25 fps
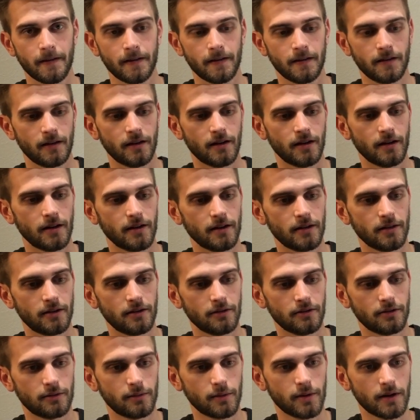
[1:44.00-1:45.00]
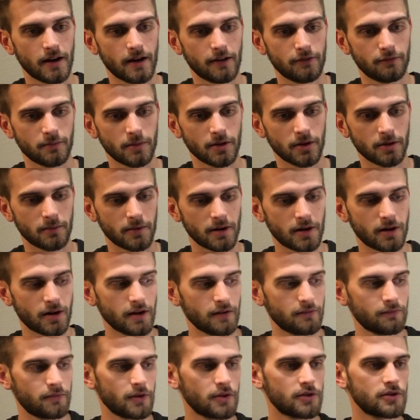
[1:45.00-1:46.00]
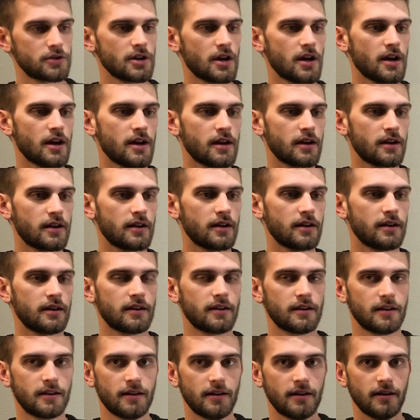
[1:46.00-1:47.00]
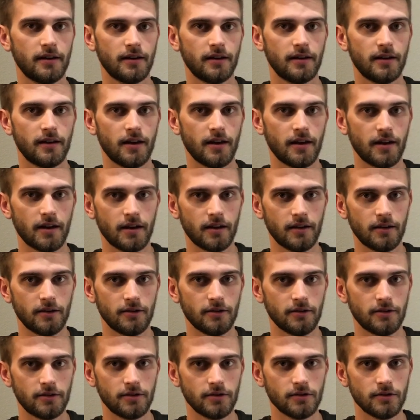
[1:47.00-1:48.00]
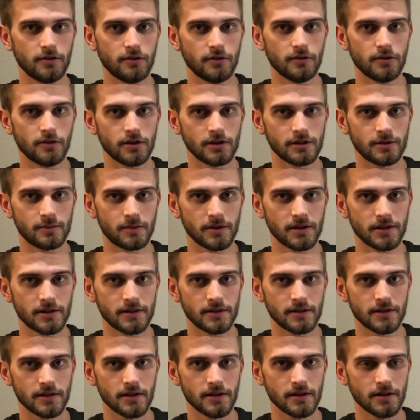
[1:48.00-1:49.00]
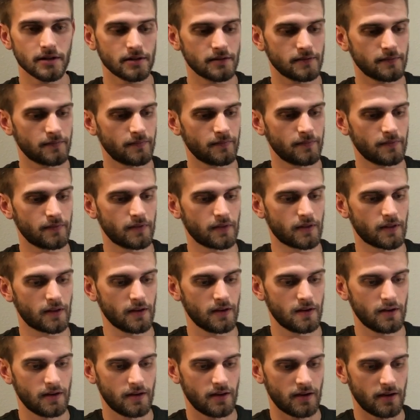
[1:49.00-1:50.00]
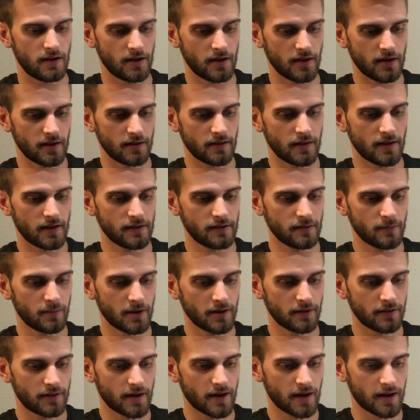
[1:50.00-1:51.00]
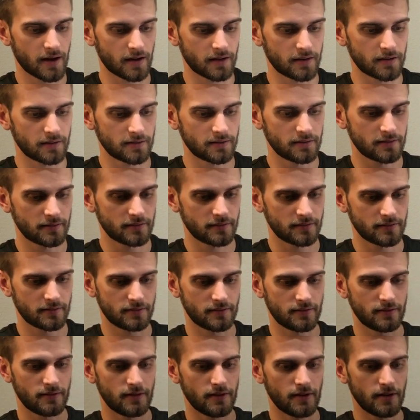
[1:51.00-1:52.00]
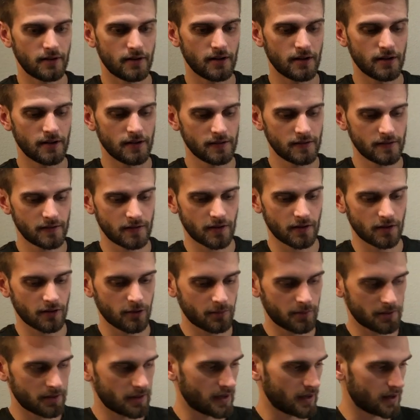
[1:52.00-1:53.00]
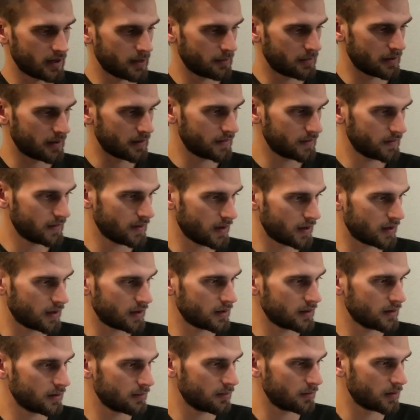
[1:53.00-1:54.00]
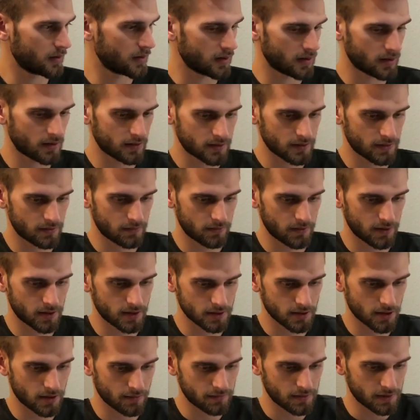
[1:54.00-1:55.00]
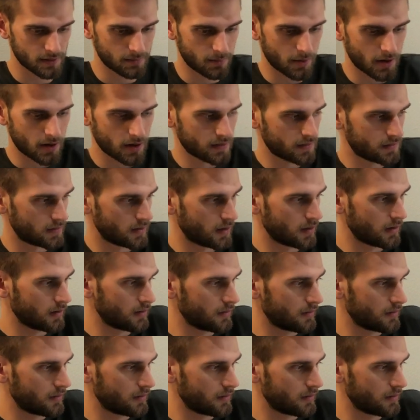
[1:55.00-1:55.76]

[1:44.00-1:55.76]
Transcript: 3.5mm headphone jack and your 2 USB-C. And that's about that. There it is. I'll open that up in a second, but I'll just finish off this box here.